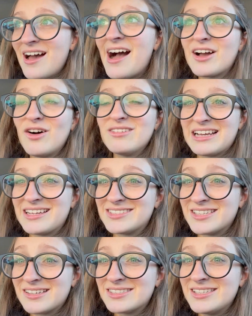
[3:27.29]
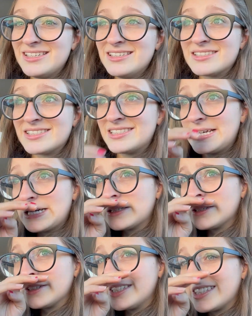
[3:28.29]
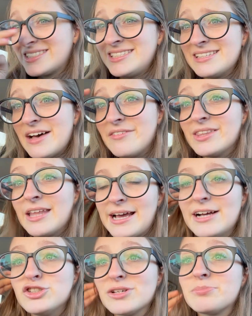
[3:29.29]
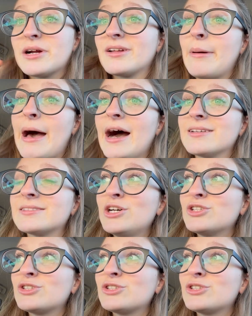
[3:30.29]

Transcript: I got like a 66 or 67, like I just barely passed.